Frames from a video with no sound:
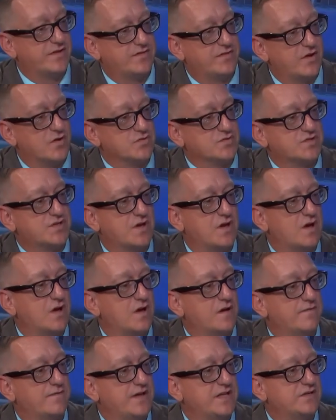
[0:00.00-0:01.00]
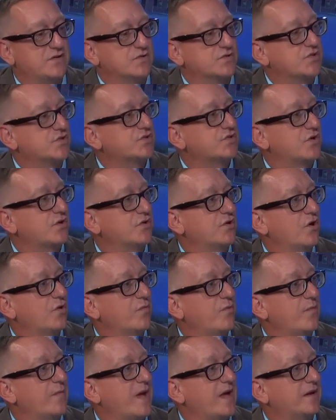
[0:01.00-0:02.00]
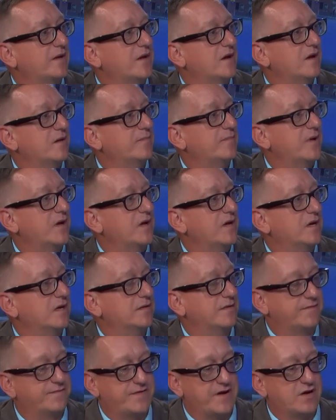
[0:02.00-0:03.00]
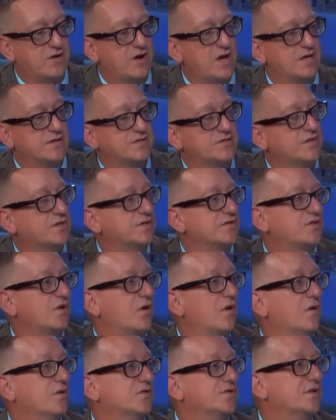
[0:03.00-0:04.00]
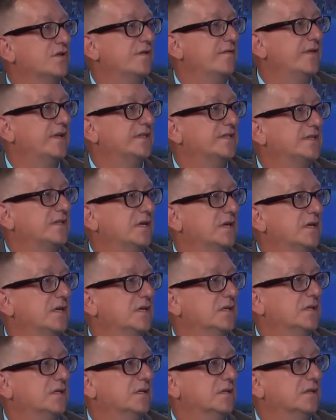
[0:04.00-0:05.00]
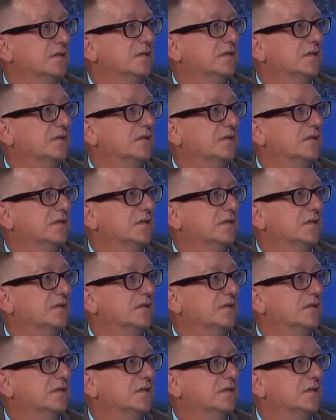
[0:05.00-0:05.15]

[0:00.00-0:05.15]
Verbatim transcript: those uh, venues are starting to open back up. Uh, mm-hmm. Uh, the fairgrounds is going to start hosting events again. And